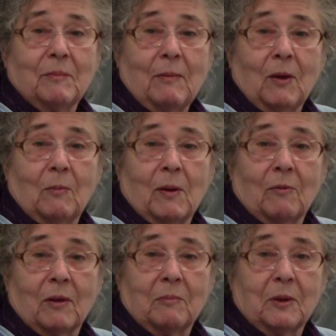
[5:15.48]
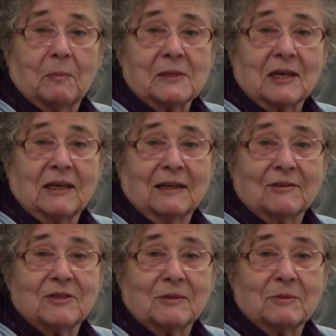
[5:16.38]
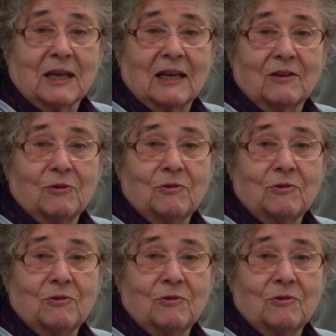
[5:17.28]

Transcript: Maybe you better run up the sign or something.